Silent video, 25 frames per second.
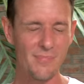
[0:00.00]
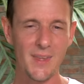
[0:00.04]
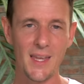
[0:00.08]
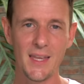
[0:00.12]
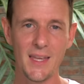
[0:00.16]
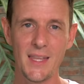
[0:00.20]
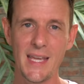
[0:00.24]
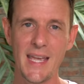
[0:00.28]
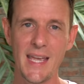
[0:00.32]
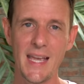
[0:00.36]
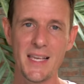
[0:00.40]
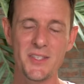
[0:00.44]

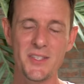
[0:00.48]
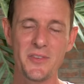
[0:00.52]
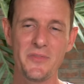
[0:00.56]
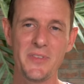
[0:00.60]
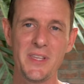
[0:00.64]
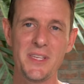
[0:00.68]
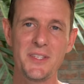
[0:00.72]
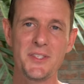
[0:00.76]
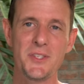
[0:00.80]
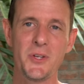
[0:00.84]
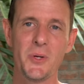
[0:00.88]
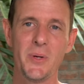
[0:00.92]
In the case of
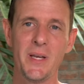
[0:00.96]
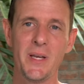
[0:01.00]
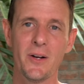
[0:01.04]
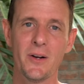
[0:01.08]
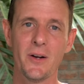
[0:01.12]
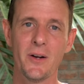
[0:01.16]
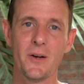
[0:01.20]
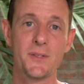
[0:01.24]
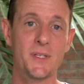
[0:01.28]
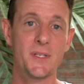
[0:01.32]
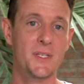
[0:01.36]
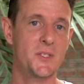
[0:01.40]
these two
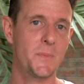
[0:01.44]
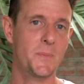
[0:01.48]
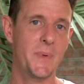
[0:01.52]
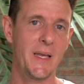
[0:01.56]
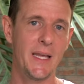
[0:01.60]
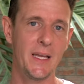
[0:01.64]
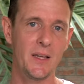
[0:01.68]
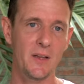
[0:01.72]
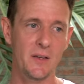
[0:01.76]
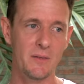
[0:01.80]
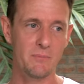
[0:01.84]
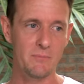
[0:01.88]
heroes, it's
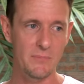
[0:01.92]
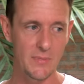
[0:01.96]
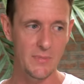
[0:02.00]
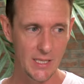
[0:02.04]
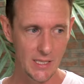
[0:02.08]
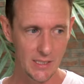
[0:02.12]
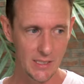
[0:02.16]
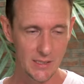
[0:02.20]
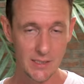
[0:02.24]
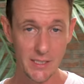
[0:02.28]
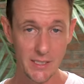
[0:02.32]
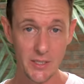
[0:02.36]
being
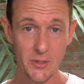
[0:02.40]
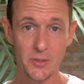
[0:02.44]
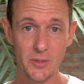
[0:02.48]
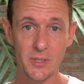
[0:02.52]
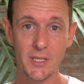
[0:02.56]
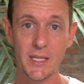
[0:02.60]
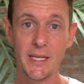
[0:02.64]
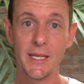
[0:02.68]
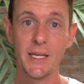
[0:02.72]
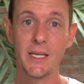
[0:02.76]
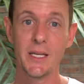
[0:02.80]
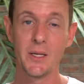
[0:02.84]

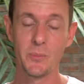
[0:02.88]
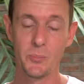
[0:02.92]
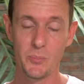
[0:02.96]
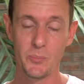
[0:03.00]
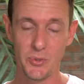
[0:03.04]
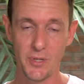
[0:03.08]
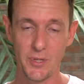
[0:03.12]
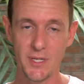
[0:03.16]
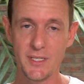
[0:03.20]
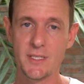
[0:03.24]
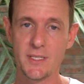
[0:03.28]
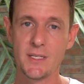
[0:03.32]
literally
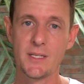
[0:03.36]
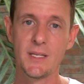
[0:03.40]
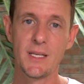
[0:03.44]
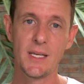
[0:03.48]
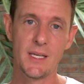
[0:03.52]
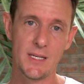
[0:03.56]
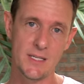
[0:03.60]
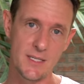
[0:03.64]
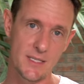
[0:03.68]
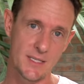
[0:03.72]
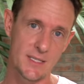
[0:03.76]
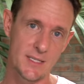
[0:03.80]
imprisoned
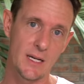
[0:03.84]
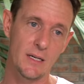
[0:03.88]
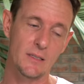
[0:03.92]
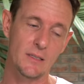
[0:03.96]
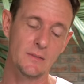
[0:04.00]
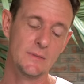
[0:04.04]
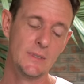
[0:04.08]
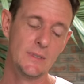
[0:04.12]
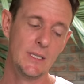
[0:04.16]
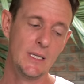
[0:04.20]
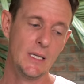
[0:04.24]
in a cell.